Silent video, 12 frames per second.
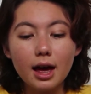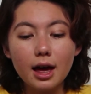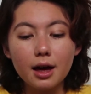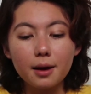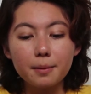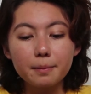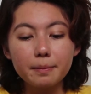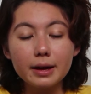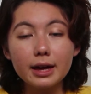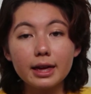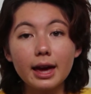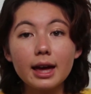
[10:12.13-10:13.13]

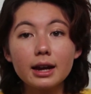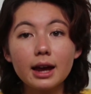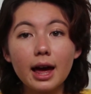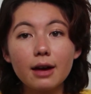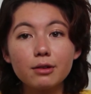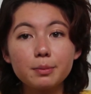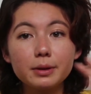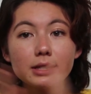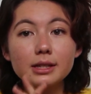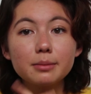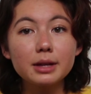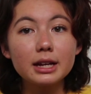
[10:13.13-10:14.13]
But again, I will
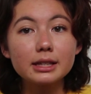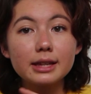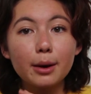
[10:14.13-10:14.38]
put some links